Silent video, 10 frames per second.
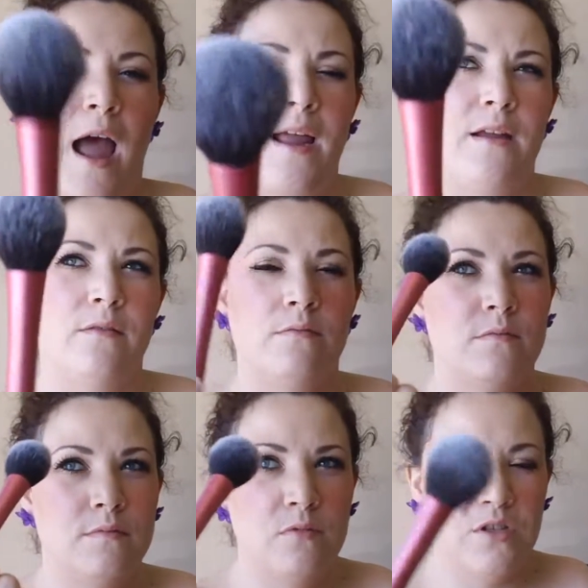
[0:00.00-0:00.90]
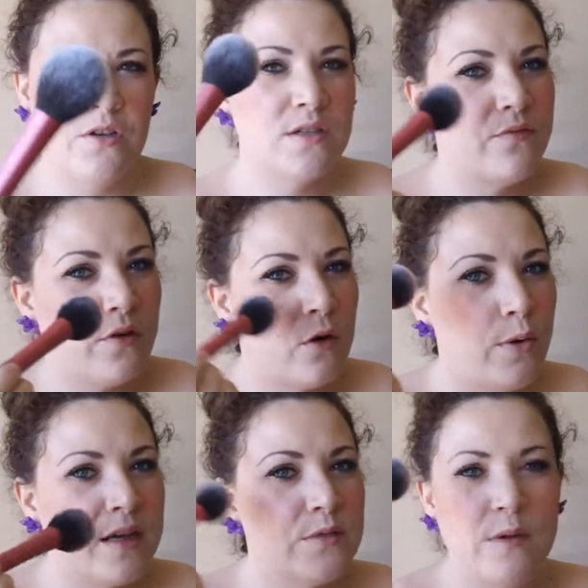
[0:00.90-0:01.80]
I will use it for a
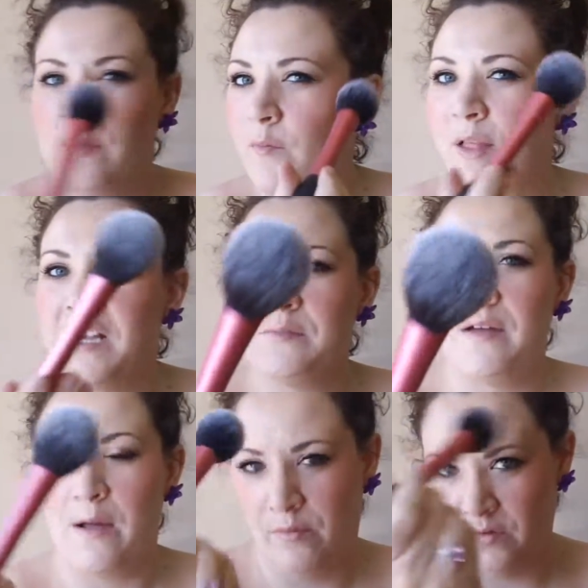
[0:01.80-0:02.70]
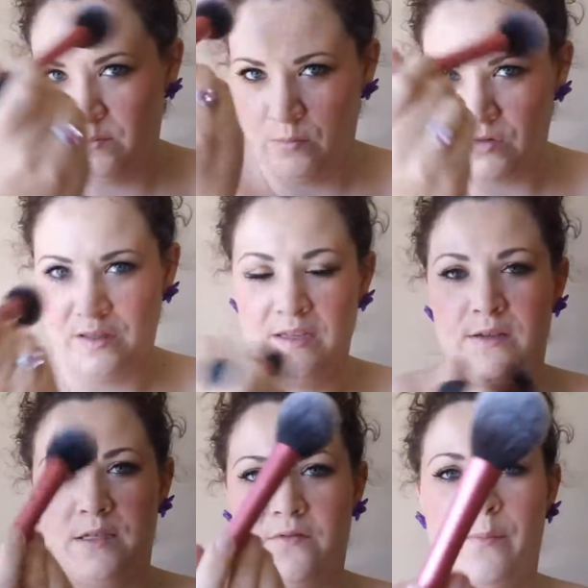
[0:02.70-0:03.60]
quick sweep of blush, but I will mostly
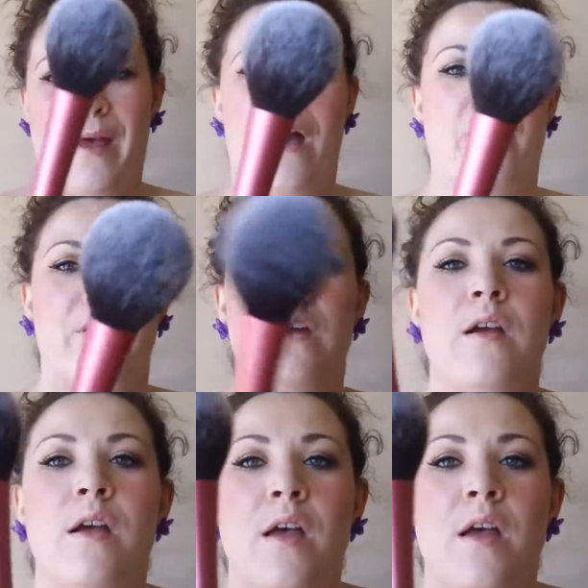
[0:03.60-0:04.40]
use it for powder.